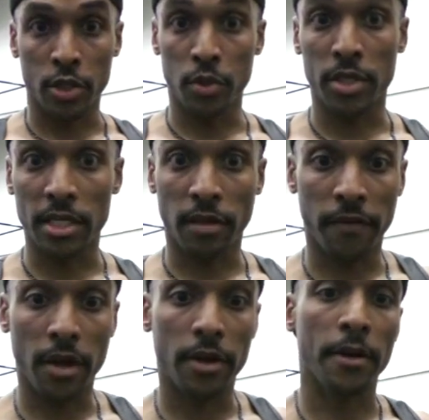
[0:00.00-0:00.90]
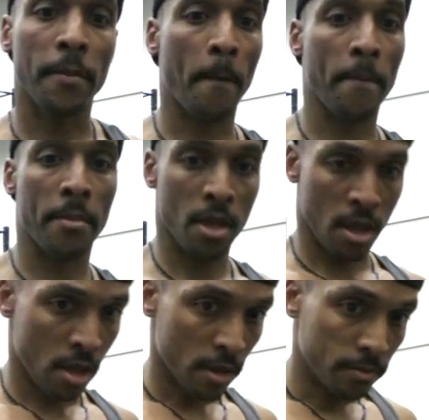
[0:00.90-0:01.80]
2 sets to failure.
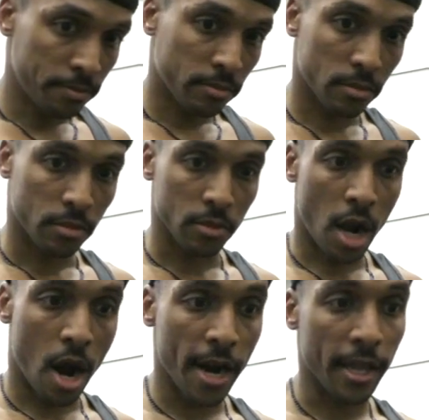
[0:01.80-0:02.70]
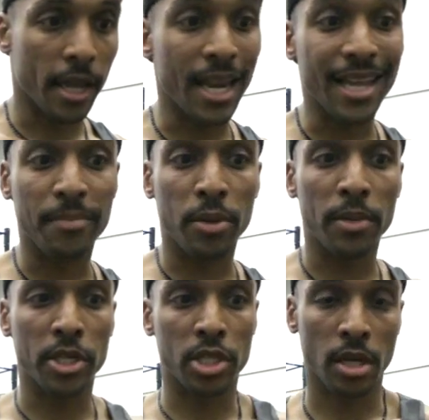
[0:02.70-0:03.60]
All right, and that
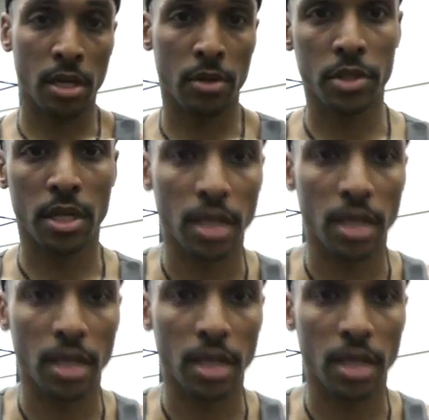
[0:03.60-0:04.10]
pretty much concludes